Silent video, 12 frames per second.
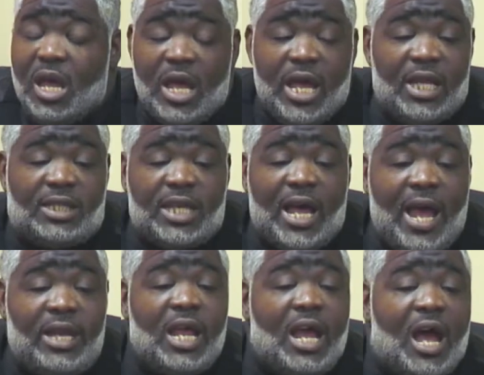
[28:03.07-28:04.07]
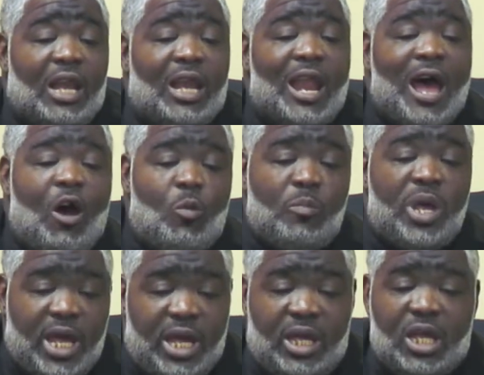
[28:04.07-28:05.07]
He said, allow
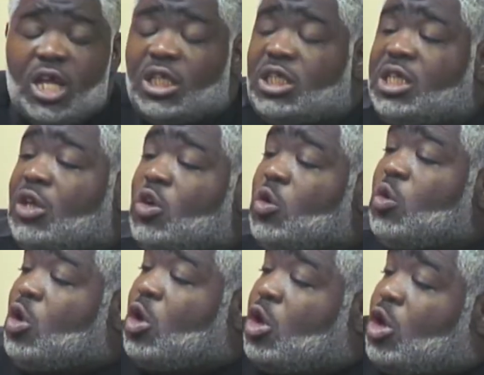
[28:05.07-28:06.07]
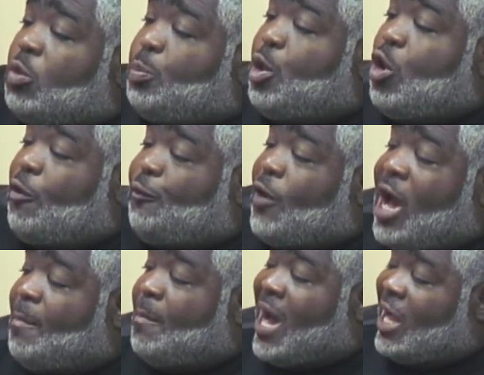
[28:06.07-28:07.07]
me to purify
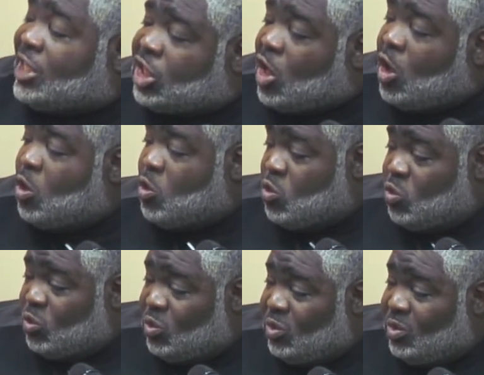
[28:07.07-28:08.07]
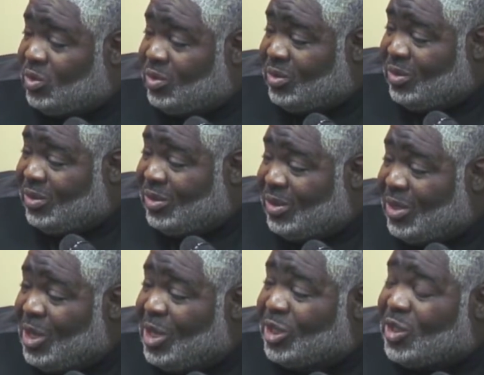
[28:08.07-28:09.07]
my soul
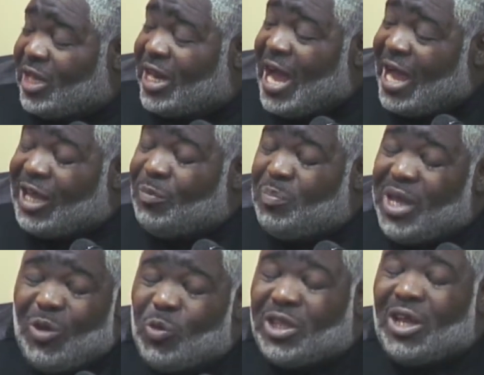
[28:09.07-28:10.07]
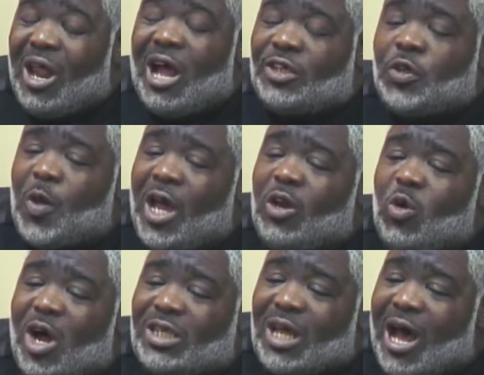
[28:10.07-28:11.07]
so that I could be with Allah subhanahu
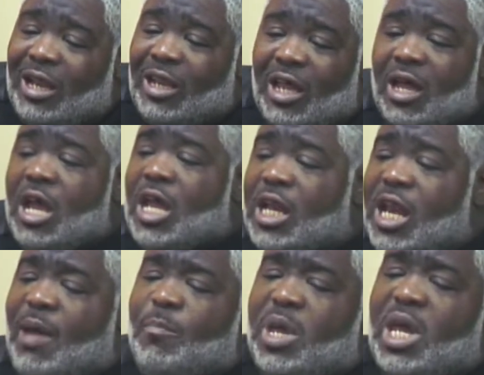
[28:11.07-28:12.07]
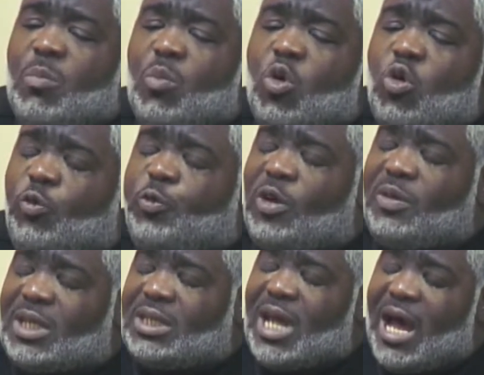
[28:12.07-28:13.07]
wa ta'ala. Let me move from
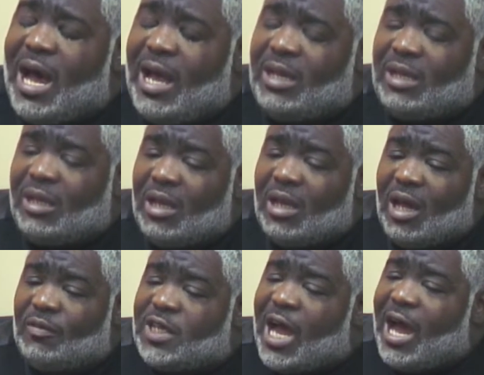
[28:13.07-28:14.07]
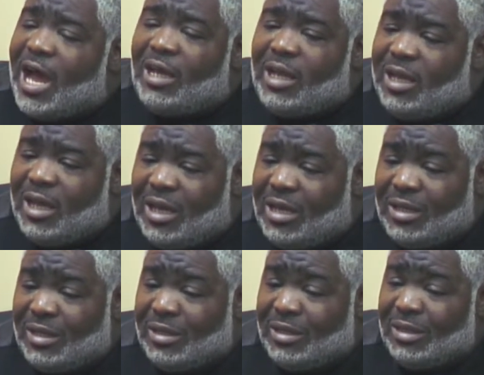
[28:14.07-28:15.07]
the side of Jahiliyyah
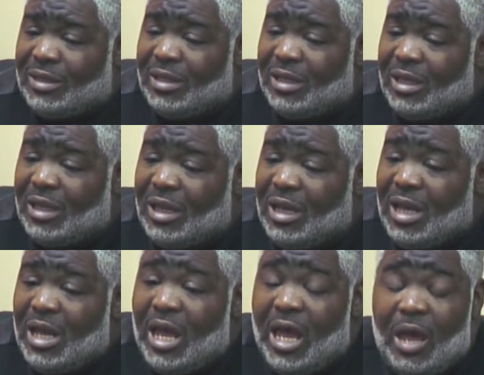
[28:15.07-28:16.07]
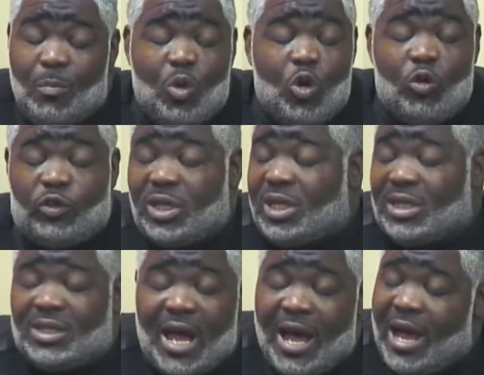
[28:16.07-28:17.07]
and move to the
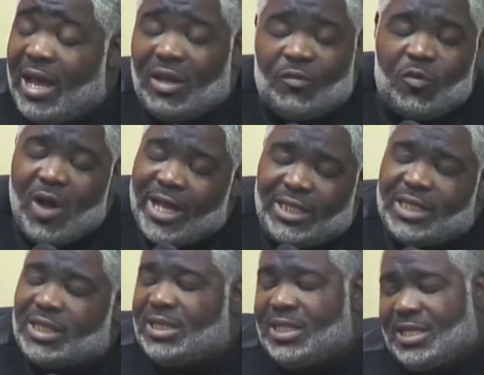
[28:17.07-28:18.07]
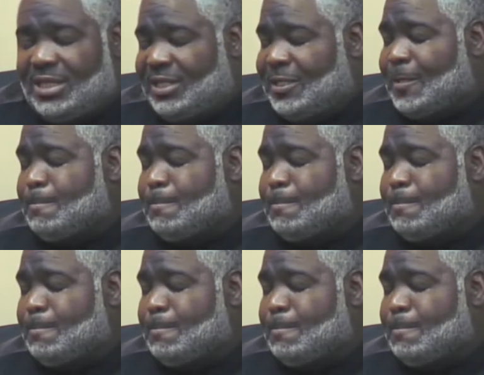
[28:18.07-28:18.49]
side of righteousness.